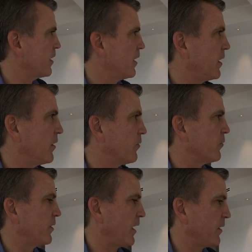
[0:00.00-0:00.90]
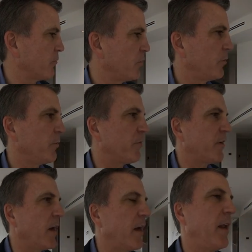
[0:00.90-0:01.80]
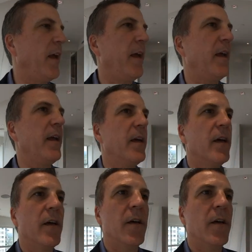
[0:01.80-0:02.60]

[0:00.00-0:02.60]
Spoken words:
room. You've got a